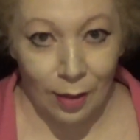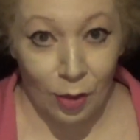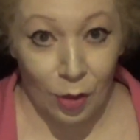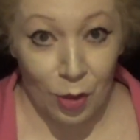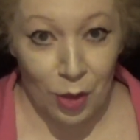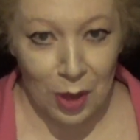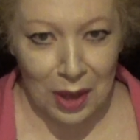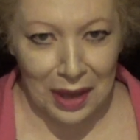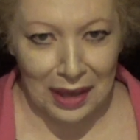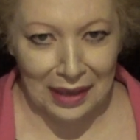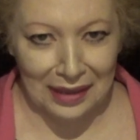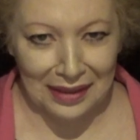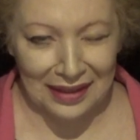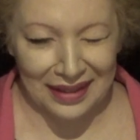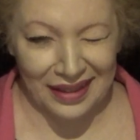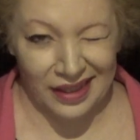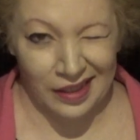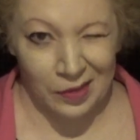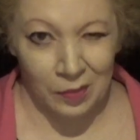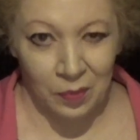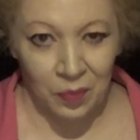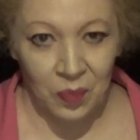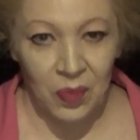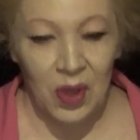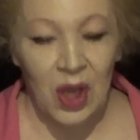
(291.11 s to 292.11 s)
Then,
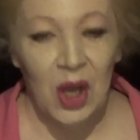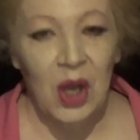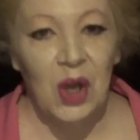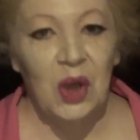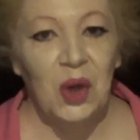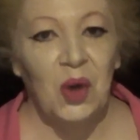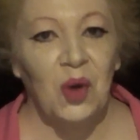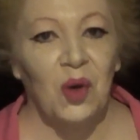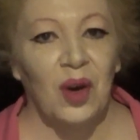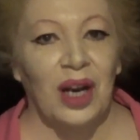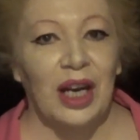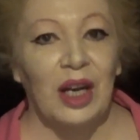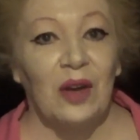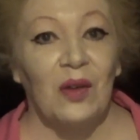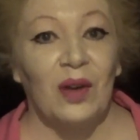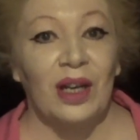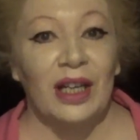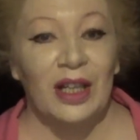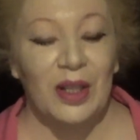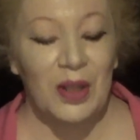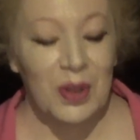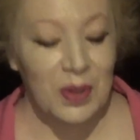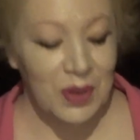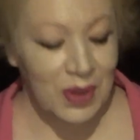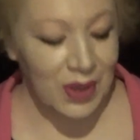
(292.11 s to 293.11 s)
Gregory
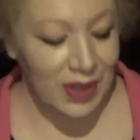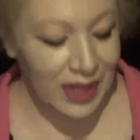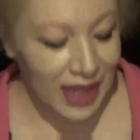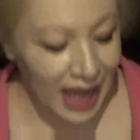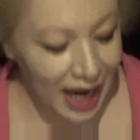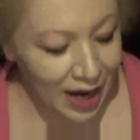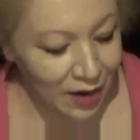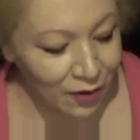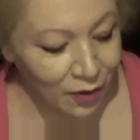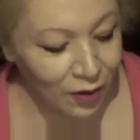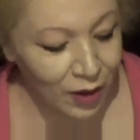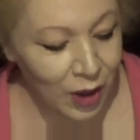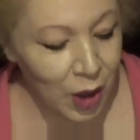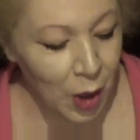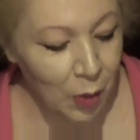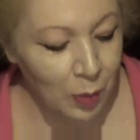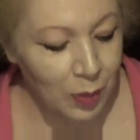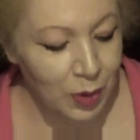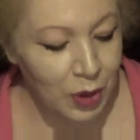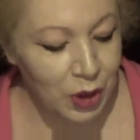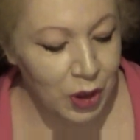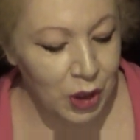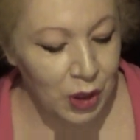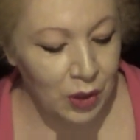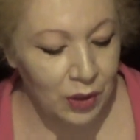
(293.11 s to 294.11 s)
uses every
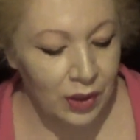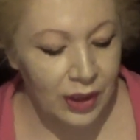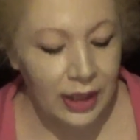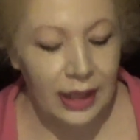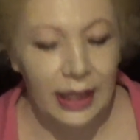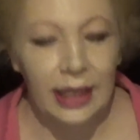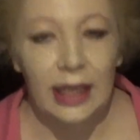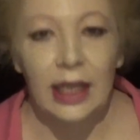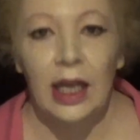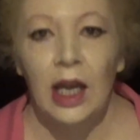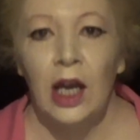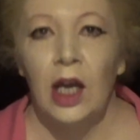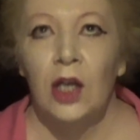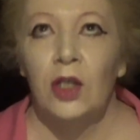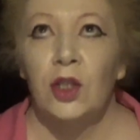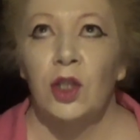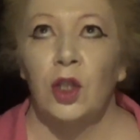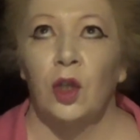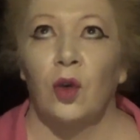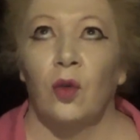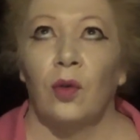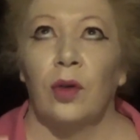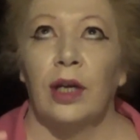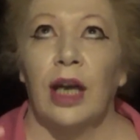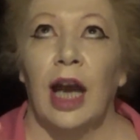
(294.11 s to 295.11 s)
opportunity to
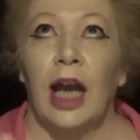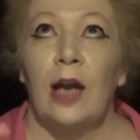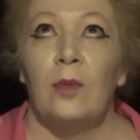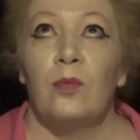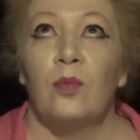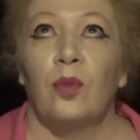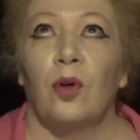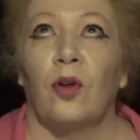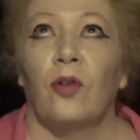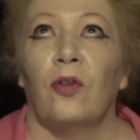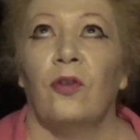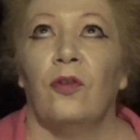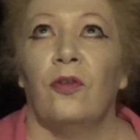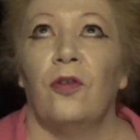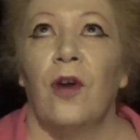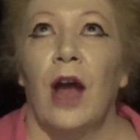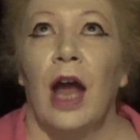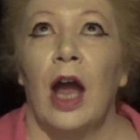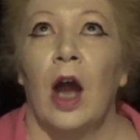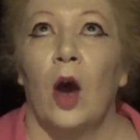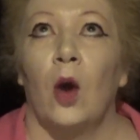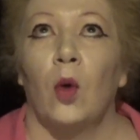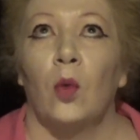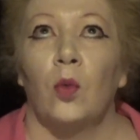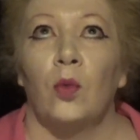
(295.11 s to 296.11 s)
create
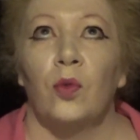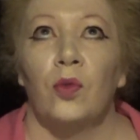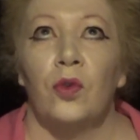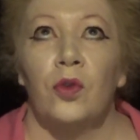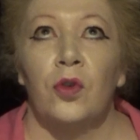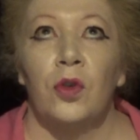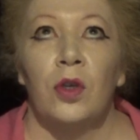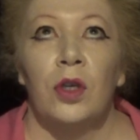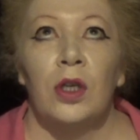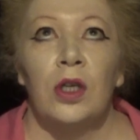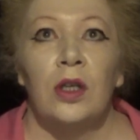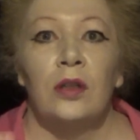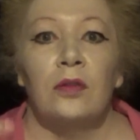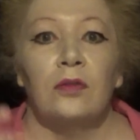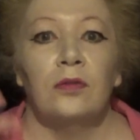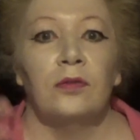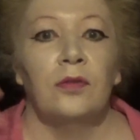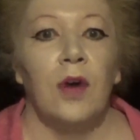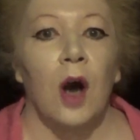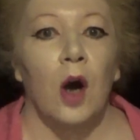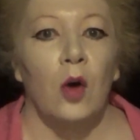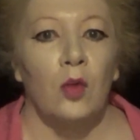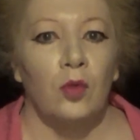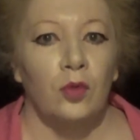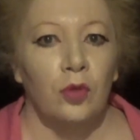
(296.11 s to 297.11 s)
profound
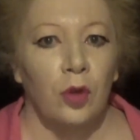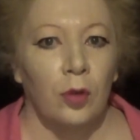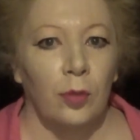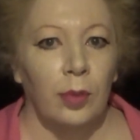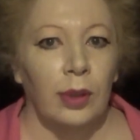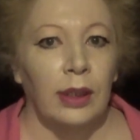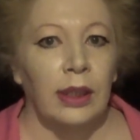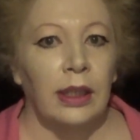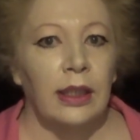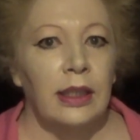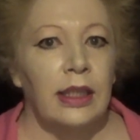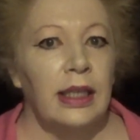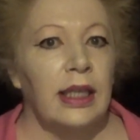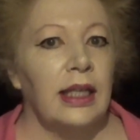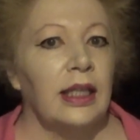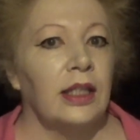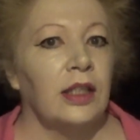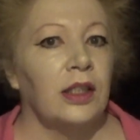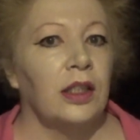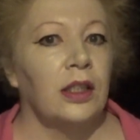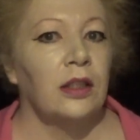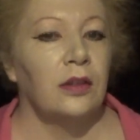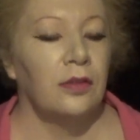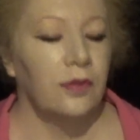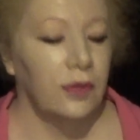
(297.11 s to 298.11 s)
vulnerability and
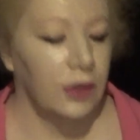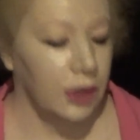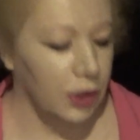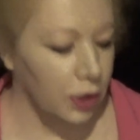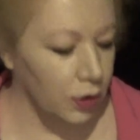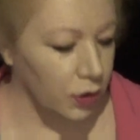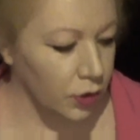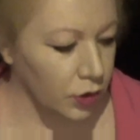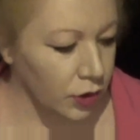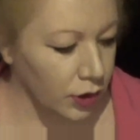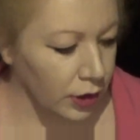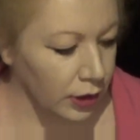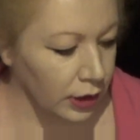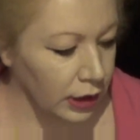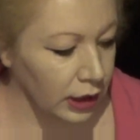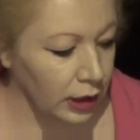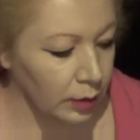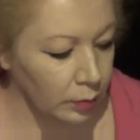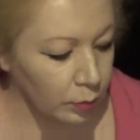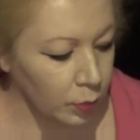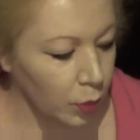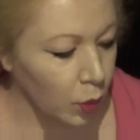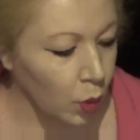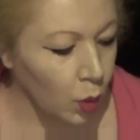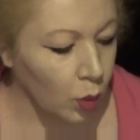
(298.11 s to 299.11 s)
confusion in
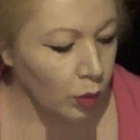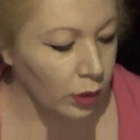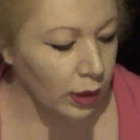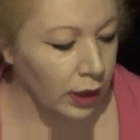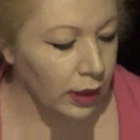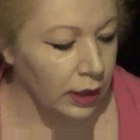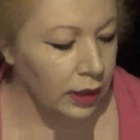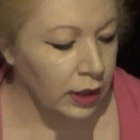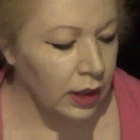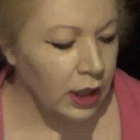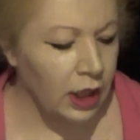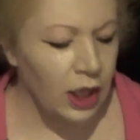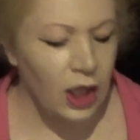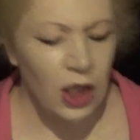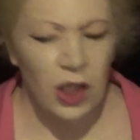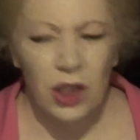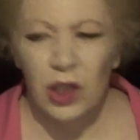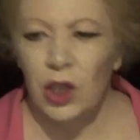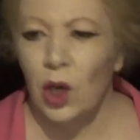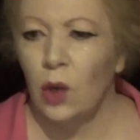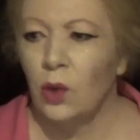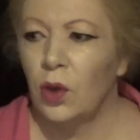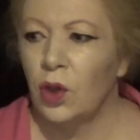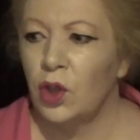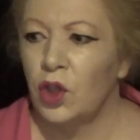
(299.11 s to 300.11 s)
Paula
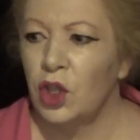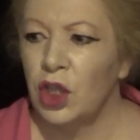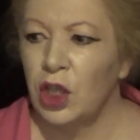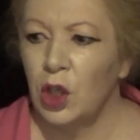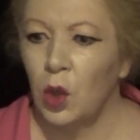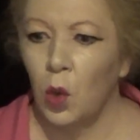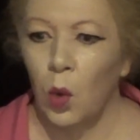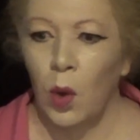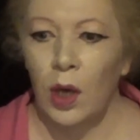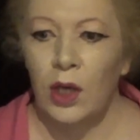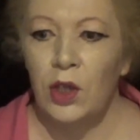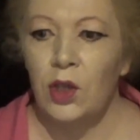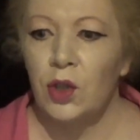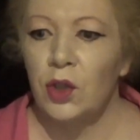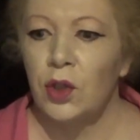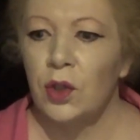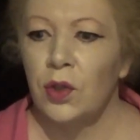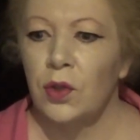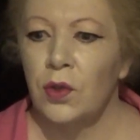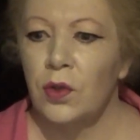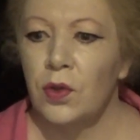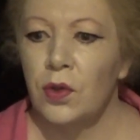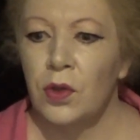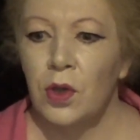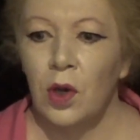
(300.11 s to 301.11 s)
so that she
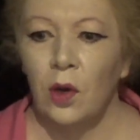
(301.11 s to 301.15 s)
questions